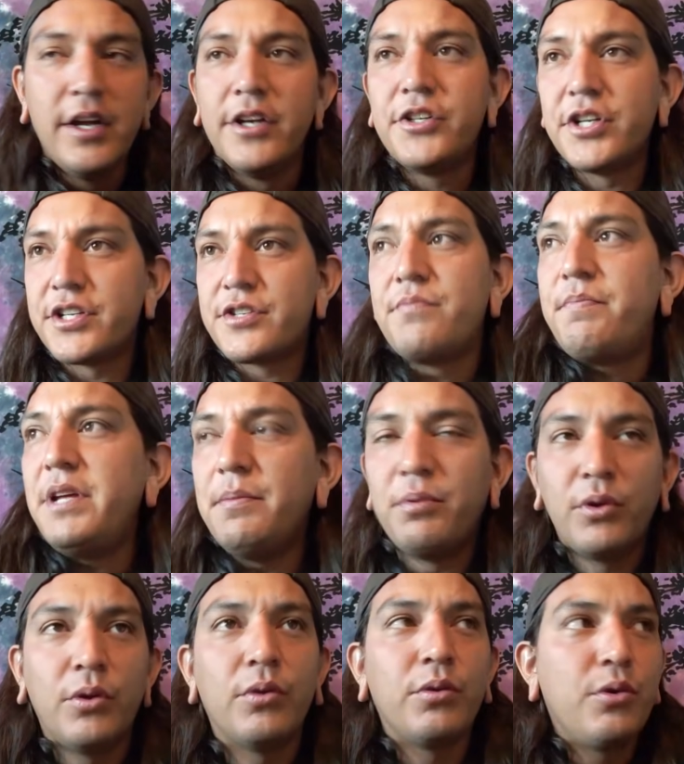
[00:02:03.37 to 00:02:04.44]
Just
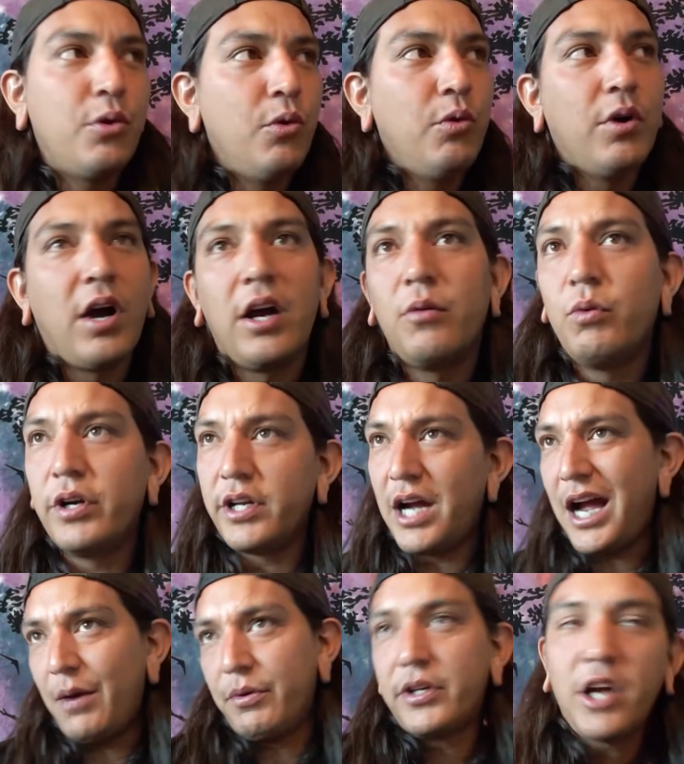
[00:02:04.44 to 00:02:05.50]
people who
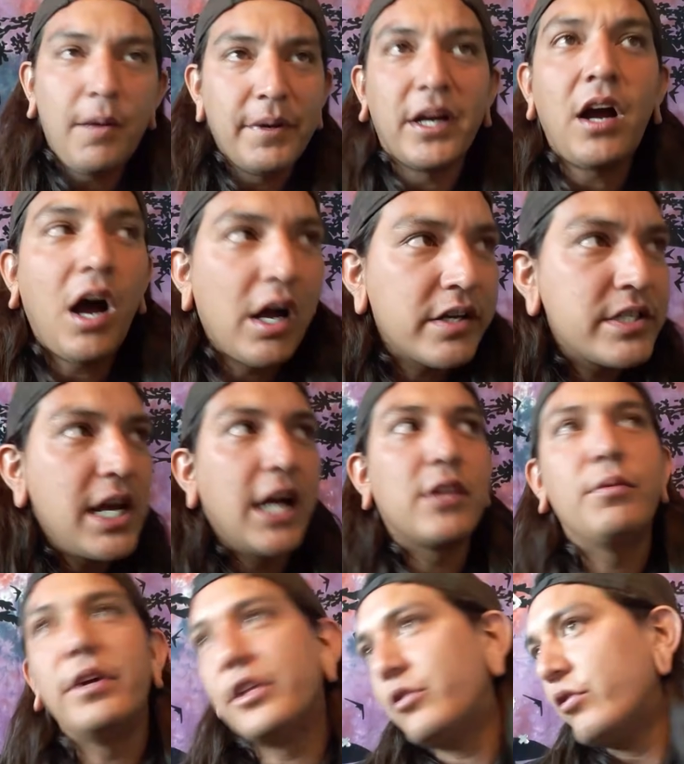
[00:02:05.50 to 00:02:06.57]
I would come in contact
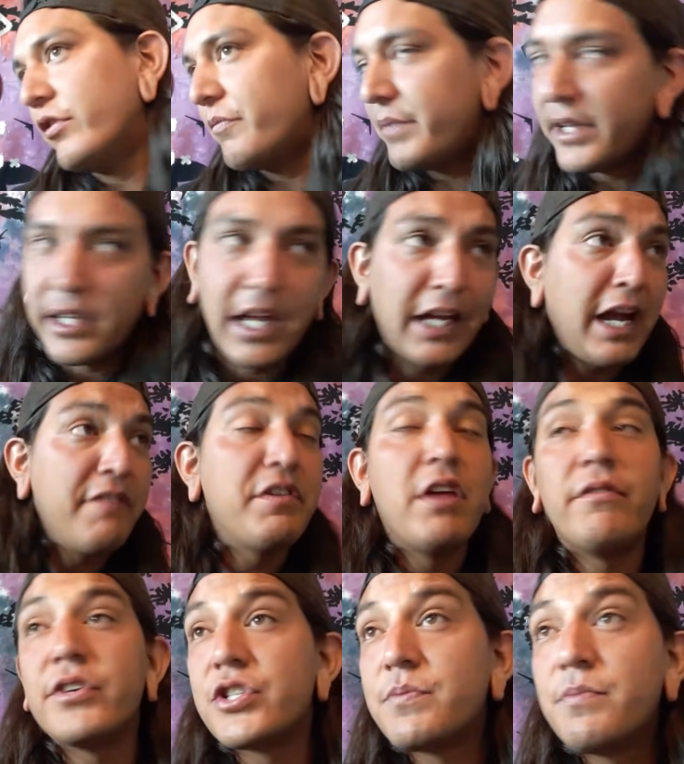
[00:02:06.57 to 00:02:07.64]
with who have been like, I've
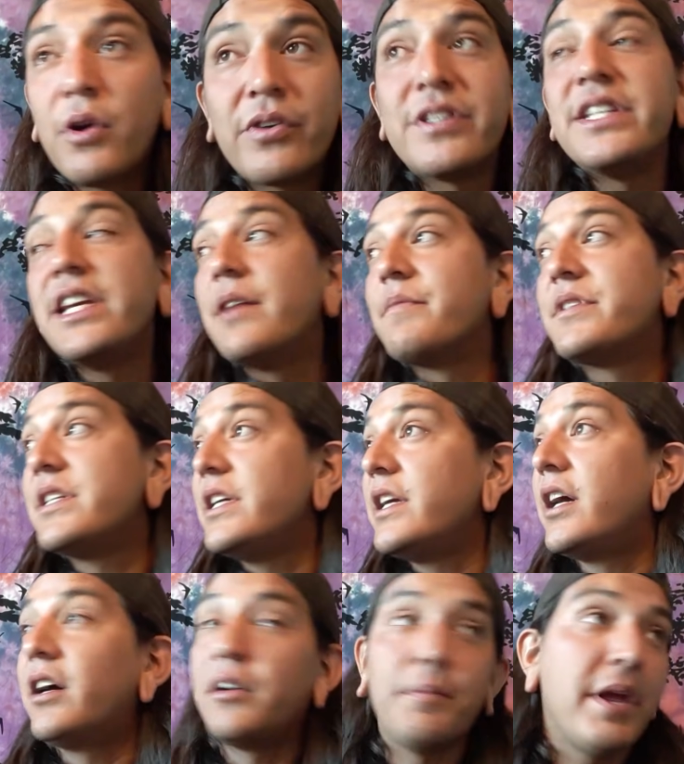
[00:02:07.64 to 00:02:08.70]
never smoked
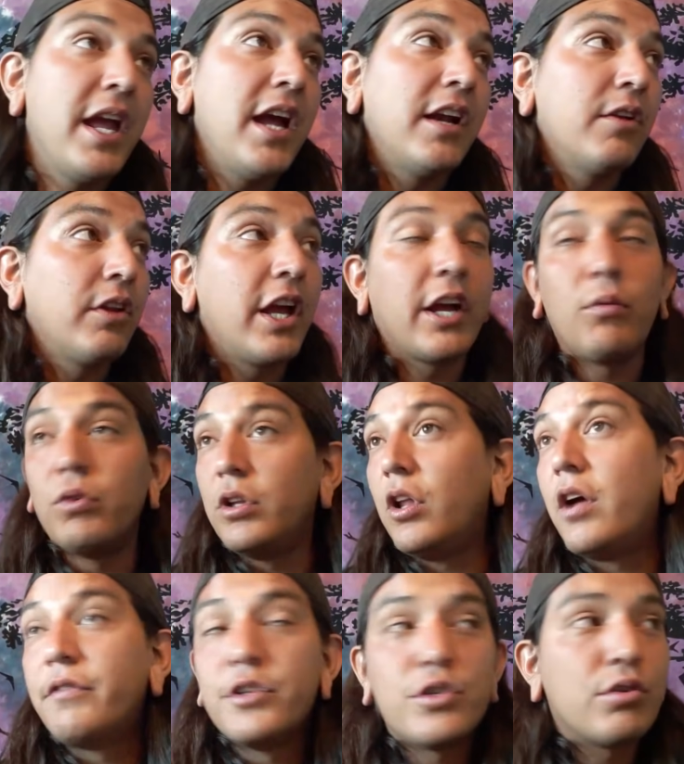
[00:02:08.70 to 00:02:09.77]
DMT. Oh man, I like would
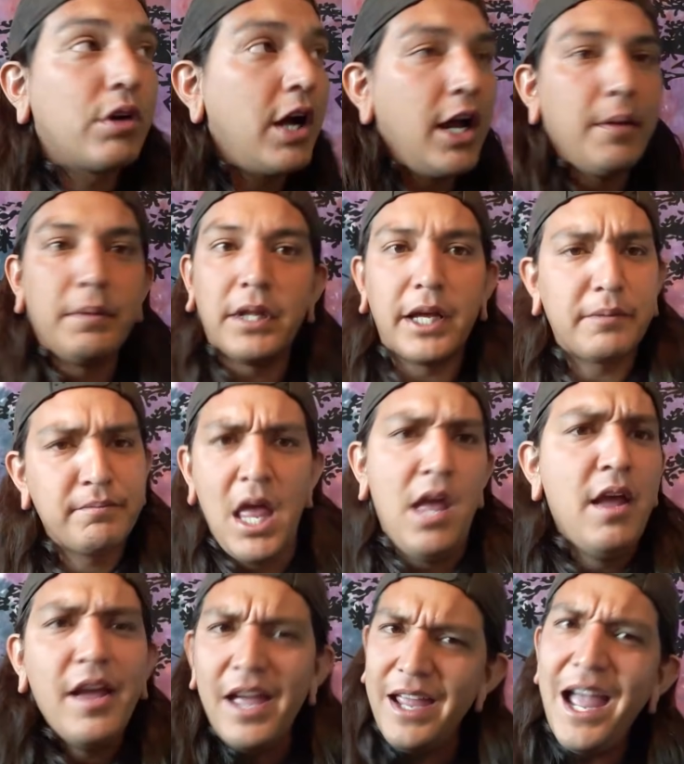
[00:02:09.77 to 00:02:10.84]
love to try it. I'd be like,
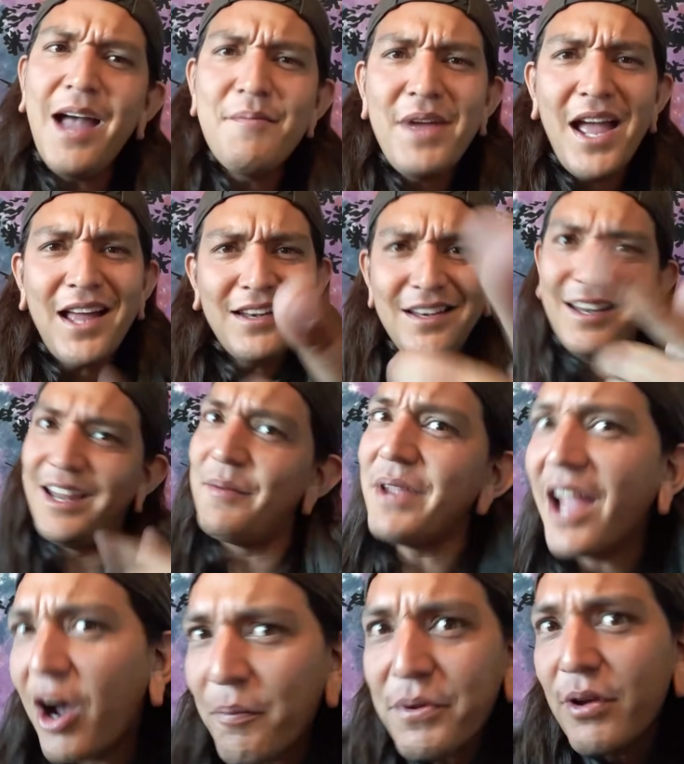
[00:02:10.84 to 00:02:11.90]
yeah man, let me
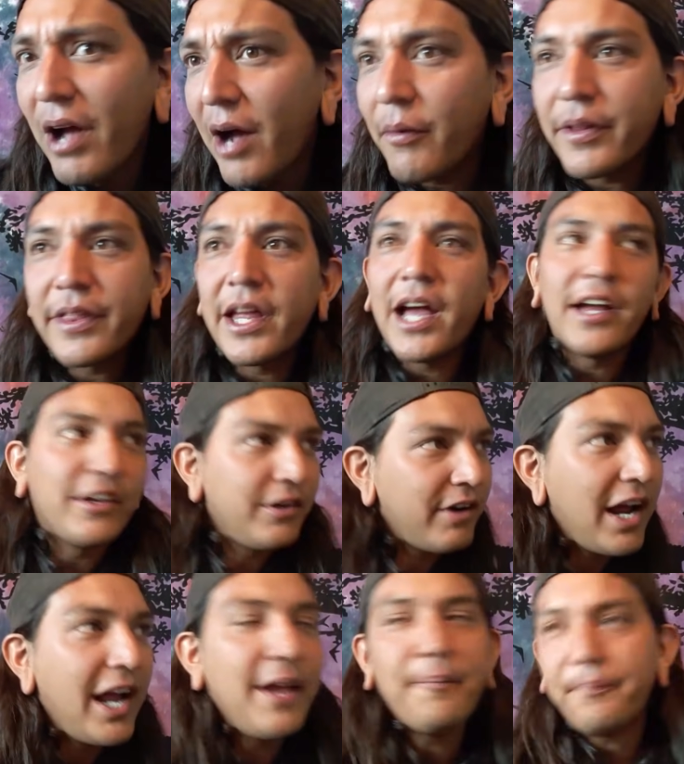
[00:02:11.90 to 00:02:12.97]
help you out with that, you
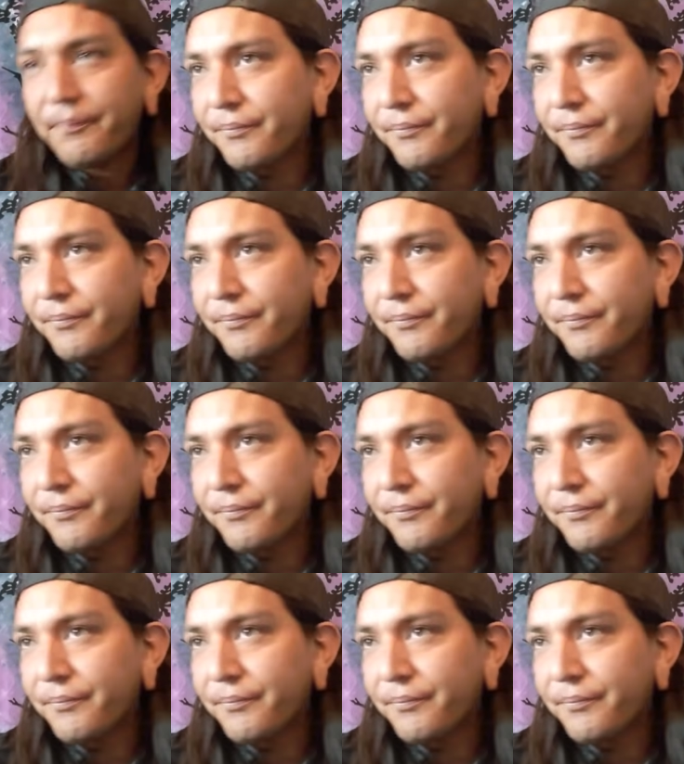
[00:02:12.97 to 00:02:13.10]
right?